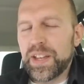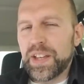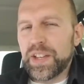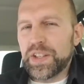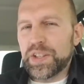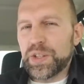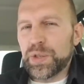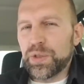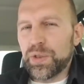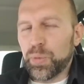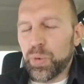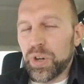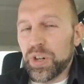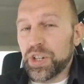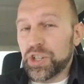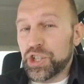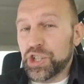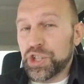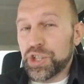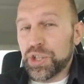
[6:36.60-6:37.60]
So the
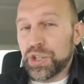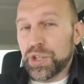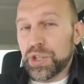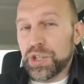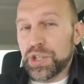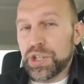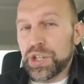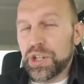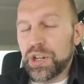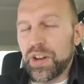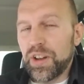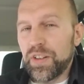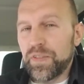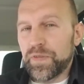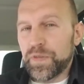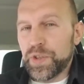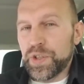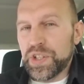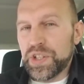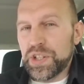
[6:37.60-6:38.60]
word church
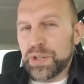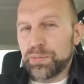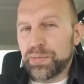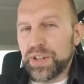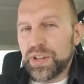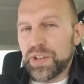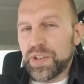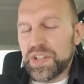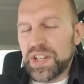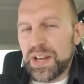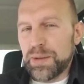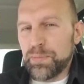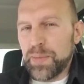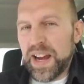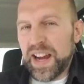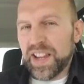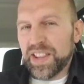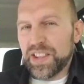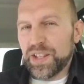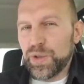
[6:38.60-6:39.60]
first appears in
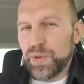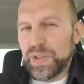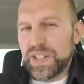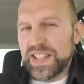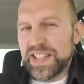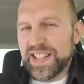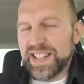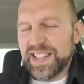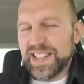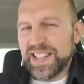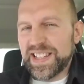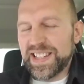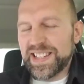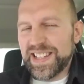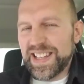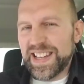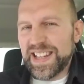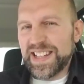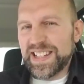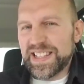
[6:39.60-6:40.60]
Matthew
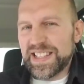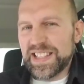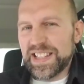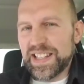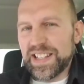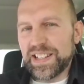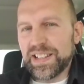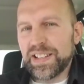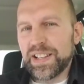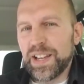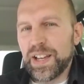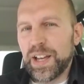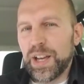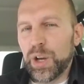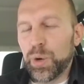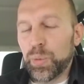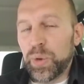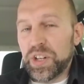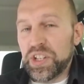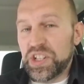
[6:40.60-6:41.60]
16 18
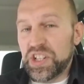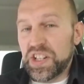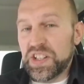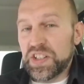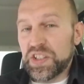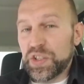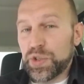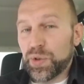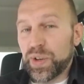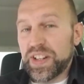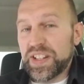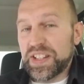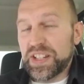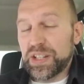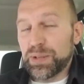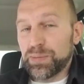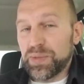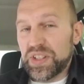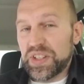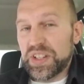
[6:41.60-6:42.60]
when Jesus
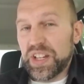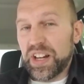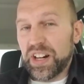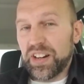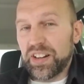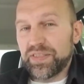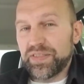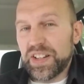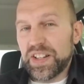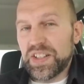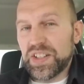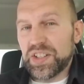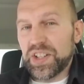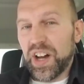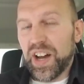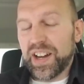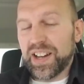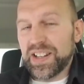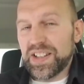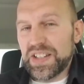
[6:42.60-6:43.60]
Christ himself is
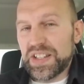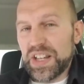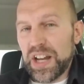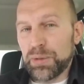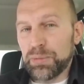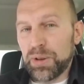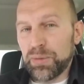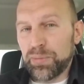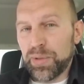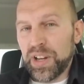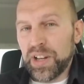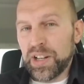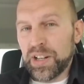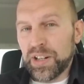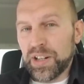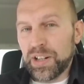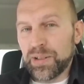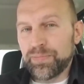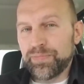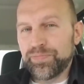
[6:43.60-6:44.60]
talking to Simon
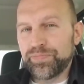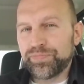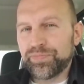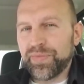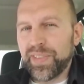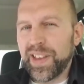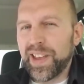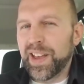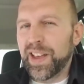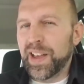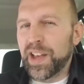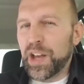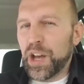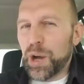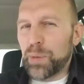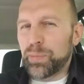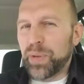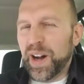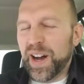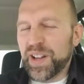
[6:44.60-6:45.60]
Peter.
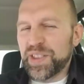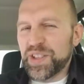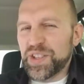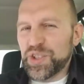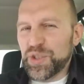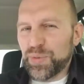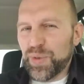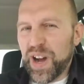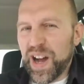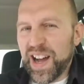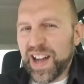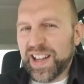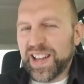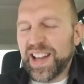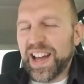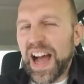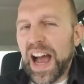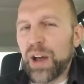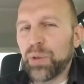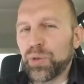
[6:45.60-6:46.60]
Upon this
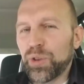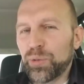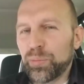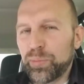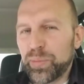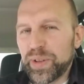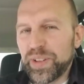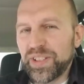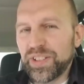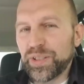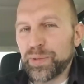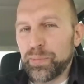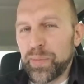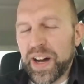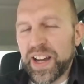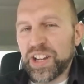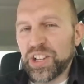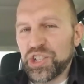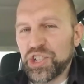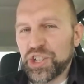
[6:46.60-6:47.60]
rock I will build
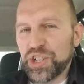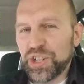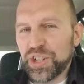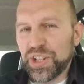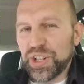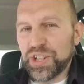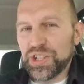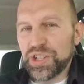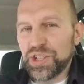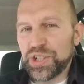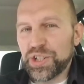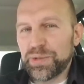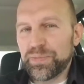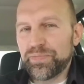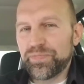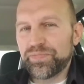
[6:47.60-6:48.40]
my church.